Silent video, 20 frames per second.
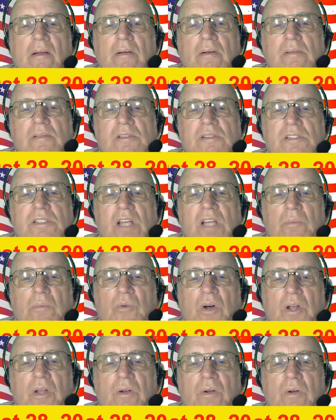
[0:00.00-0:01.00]

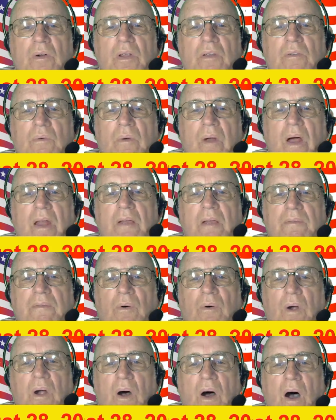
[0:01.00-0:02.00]
someone who is running
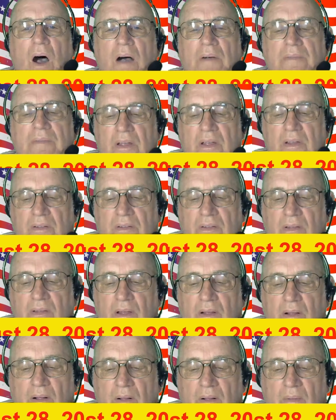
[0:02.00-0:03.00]
for office
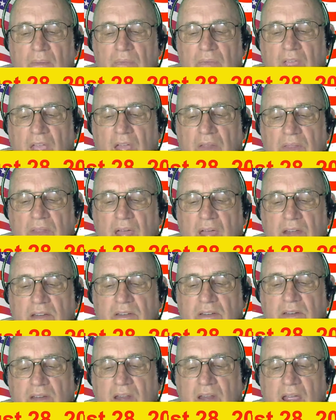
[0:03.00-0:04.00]
in that
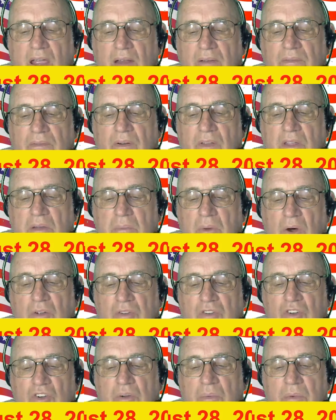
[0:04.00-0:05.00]
state for the most
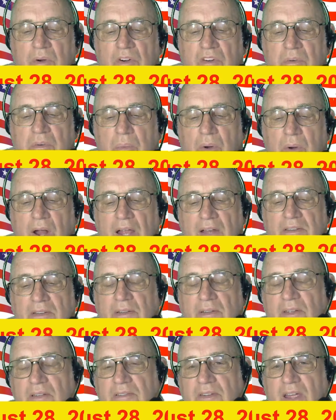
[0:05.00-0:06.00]
numerous branch of
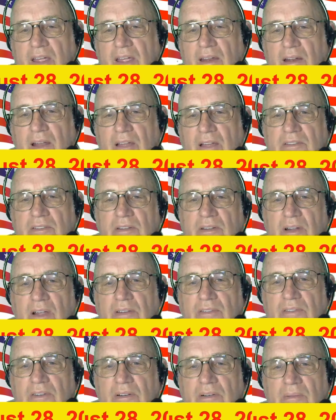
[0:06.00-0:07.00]
the state
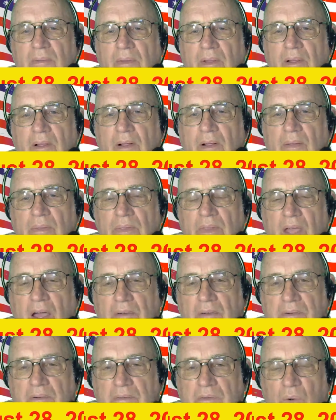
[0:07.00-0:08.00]
legislature. Now,
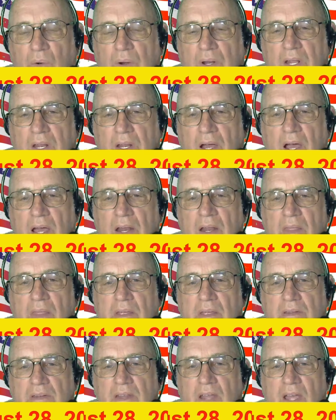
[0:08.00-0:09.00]
for 49 of the
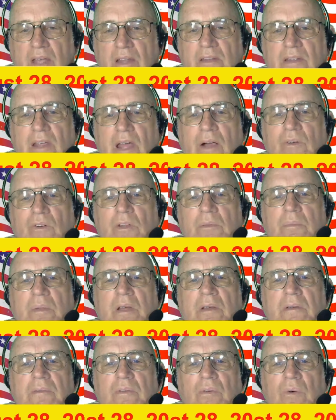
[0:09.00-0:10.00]
states, that would
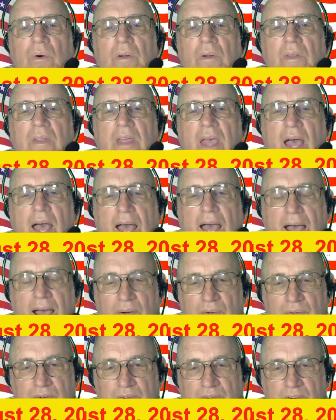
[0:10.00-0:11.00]
be for the
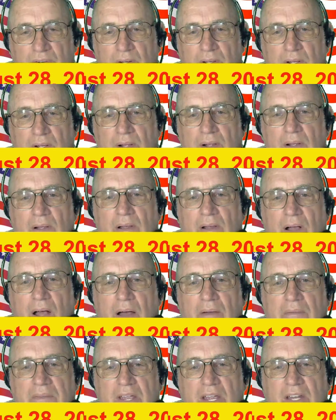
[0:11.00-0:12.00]
House
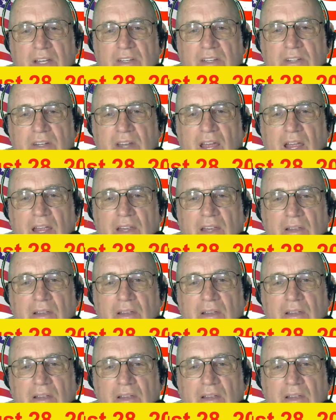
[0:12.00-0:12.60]
of each state.